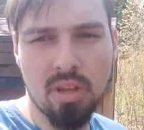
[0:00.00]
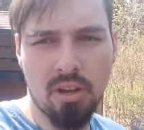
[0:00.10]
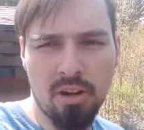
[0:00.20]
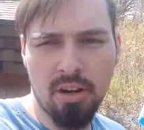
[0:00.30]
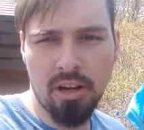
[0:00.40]

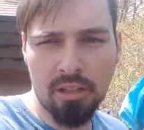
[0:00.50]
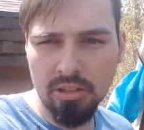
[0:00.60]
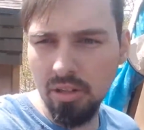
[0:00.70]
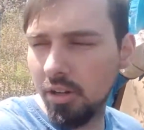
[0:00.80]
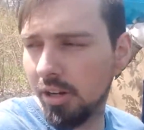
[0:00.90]
Alright,
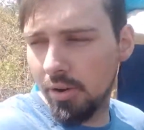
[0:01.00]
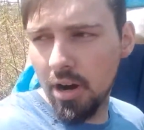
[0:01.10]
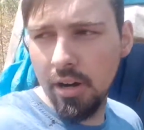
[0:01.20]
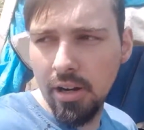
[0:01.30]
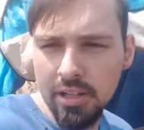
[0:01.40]
so here we
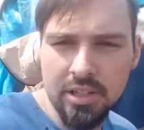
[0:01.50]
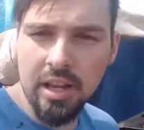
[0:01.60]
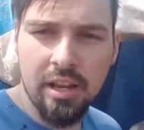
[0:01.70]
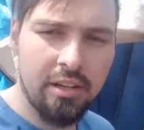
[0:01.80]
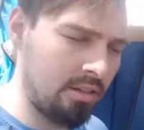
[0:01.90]
are next
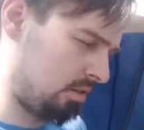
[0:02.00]
day.